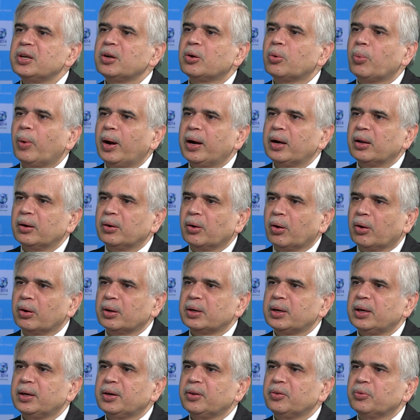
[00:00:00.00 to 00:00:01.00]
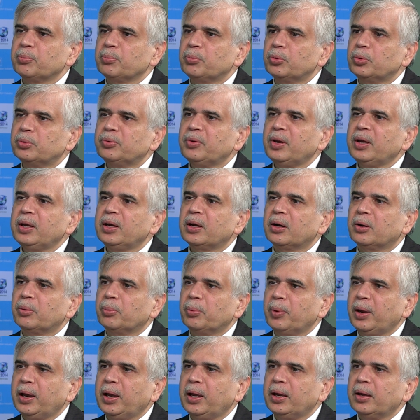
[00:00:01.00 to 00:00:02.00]
quite a lot. It is moving
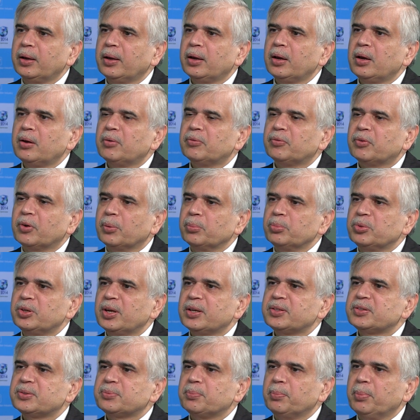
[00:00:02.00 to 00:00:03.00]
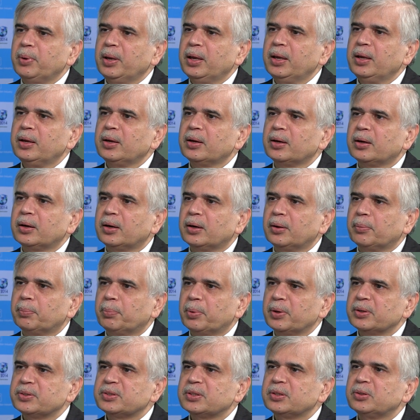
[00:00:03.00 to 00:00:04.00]
away from just being a
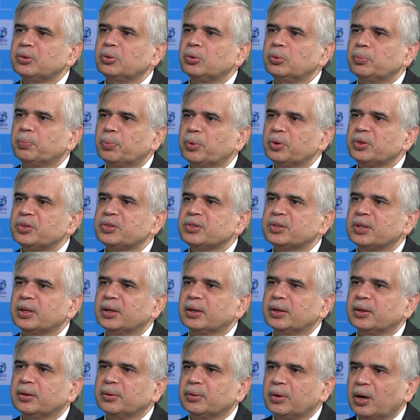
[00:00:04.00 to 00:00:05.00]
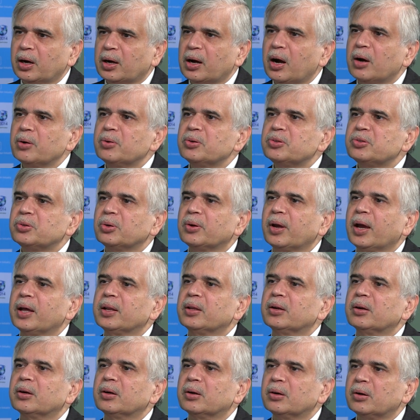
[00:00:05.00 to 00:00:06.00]
person who puts the accounts
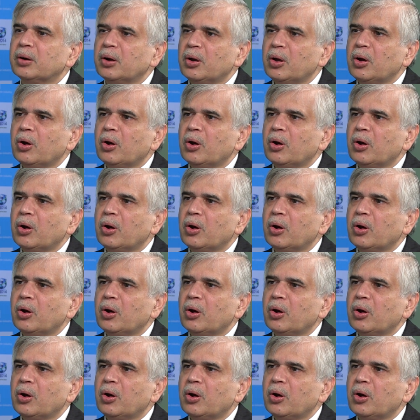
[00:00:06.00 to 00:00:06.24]
together